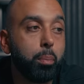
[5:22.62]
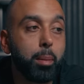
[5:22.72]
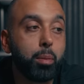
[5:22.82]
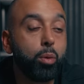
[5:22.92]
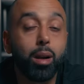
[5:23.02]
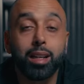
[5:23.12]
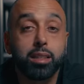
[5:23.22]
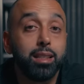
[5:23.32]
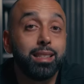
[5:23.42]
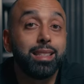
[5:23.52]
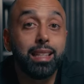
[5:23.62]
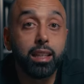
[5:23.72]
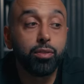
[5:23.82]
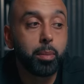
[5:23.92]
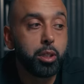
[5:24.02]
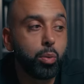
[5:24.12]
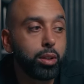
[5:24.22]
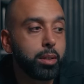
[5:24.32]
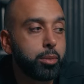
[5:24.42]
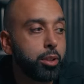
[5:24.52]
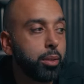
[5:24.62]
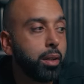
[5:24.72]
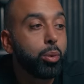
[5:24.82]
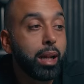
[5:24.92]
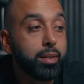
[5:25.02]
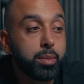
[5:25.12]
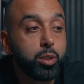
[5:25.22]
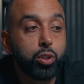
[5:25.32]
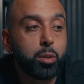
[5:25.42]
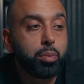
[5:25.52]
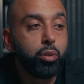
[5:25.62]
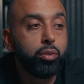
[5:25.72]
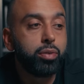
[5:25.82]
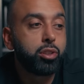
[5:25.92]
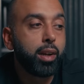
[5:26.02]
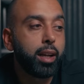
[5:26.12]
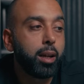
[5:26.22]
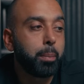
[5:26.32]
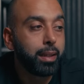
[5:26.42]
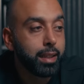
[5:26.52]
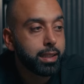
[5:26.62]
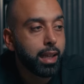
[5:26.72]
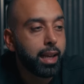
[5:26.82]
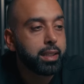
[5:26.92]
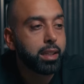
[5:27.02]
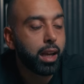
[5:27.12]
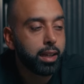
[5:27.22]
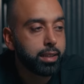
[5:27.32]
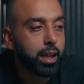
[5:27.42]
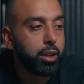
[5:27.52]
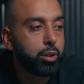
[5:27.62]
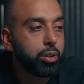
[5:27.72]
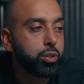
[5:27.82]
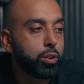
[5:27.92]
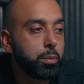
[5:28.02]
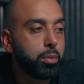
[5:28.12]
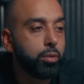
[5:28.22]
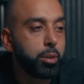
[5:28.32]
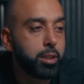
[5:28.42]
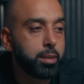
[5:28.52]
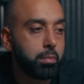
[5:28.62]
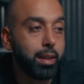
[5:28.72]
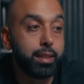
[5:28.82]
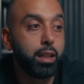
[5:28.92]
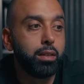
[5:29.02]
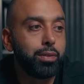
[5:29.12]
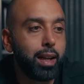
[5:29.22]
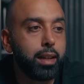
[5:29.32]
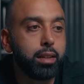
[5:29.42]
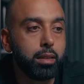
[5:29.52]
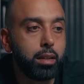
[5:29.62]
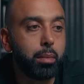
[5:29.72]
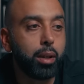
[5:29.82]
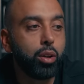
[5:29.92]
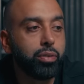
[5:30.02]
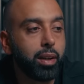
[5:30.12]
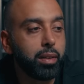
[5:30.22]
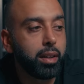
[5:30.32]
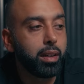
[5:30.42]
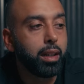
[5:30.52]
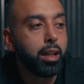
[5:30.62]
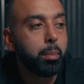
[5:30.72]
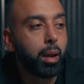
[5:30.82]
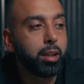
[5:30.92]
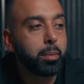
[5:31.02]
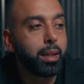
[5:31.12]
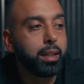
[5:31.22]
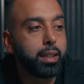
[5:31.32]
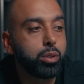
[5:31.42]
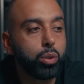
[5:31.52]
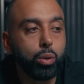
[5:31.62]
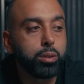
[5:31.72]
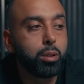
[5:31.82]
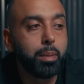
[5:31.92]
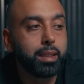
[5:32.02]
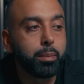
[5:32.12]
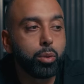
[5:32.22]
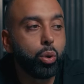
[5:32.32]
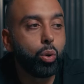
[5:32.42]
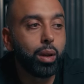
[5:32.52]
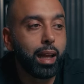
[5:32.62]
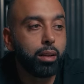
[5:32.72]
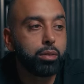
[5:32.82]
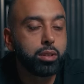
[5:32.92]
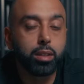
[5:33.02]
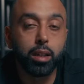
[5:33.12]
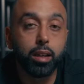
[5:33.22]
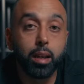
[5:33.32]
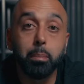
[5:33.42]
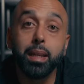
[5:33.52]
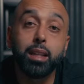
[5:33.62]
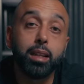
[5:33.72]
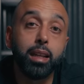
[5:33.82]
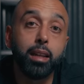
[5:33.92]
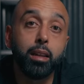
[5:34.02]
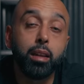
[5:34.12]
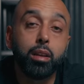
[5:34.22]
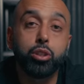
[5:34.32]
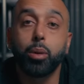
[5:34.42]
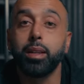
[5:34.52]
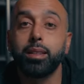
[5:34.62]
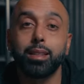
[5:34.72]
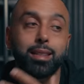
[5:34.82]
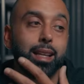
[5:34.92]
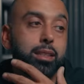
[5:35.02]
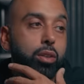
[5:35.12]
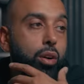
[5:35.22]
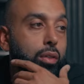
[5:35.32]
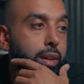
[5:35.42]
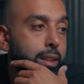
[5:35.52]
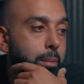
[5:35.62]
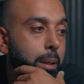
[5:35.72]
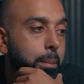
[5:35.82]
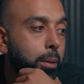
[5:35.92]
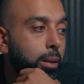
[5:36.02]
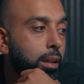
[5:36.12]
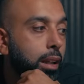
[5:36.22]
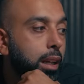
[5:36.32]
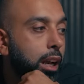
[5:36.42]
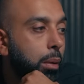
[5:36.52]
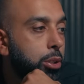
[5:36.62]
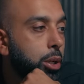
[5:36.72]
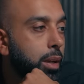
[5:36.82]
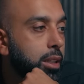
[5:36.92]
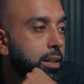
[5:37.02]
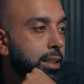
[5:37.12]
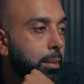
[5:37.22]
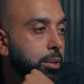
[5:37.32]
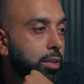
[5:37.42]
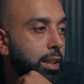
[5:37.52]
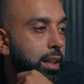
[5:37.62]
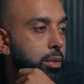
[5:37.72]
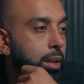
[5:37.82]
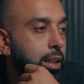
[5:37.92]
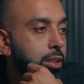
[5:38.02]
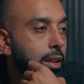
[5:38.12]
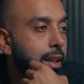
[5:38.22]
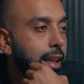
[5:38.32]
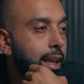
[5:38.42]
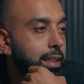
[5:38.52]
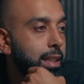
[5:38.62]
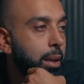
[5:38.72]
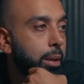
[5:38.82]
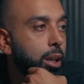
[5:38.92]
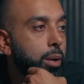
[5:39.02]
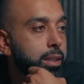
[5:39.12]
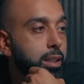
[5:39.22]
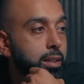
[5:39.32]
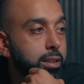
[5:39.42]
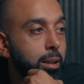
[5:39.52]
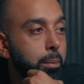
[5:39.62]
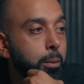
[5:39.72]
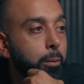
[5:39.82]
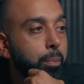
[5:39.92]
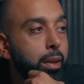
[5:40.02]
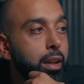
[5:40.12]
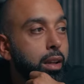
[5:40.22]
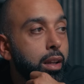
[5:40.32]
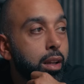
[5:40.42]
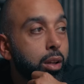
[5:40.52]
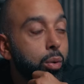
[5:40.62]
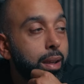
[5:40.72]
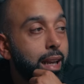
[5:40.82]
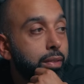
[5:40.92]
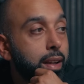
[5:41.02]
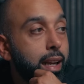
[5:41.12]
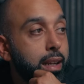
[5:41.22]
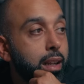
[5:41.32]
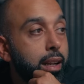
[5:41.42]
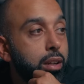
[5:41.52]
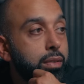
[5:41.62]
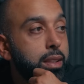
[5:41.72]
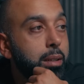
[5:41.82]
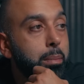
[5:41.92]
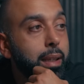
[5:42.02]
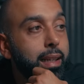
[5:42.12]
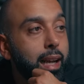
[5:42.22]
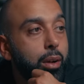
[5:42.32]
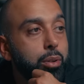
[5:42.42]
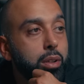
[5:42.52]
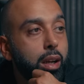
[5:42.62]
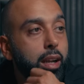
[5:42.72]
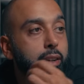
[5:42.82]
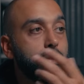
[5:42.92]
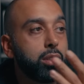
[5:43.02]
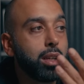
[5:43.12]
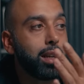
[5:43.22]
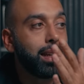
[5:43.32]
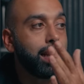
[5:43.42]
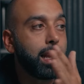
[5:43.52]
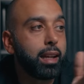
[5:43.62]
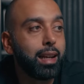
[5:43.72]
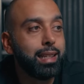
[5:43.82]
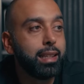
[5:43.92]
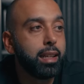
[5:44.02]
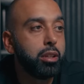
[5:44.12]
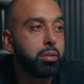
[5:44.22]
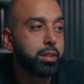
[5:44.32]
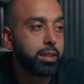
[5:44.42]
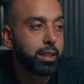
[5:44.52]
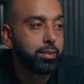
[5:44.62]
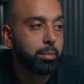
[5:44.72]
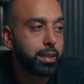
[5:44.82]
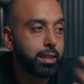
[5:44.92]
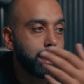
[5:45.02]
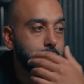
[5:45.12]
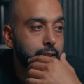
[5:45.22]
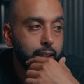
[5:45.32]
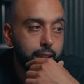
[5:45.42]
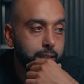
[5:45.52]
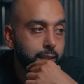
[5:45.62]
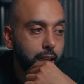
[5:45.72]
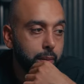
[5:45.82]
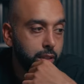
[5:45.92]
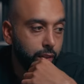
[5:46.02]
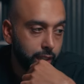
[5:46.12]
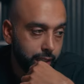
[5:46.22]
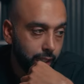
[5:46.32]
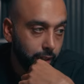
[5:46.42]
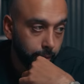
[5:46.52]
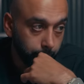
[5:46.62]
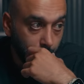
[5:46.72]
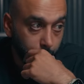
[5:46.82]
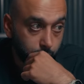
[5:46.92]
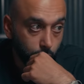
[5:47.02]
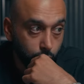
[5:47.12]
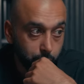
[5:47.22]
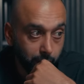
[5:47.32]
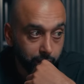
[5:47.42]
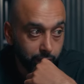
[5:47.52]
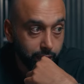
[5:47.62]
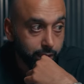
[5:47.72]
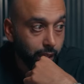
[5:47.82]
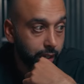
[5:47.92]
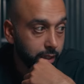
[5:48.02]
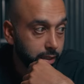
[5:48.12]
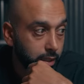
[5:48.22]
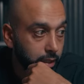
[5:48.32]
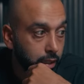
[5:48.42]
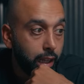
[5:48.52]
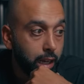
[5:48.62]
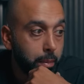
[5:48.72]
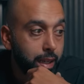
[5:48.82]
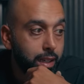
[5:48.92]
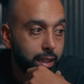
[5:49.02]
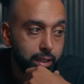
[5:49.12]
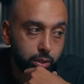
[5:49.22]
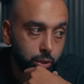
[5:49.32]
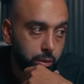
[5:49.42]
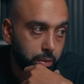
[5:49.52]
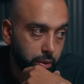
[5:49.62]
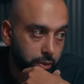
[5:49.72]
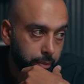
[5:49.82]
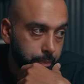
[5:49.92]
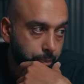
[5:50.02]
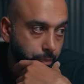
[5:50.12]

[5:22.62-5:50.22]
people won't actually see the information you want them to. You want to have some social proof straight up. In this case, I decided to do the social proof, which is myself and my co-founder. But ultimately, this could also be some call outs immediately showing success of other people. I will show you other examples of that as well. So in case, here we go, is another example. We have a headline of the complete how-to guide for turning an idea into a successful business. It's the same. It's a VSL. I want to launch my first side hustle, and immediately social proof.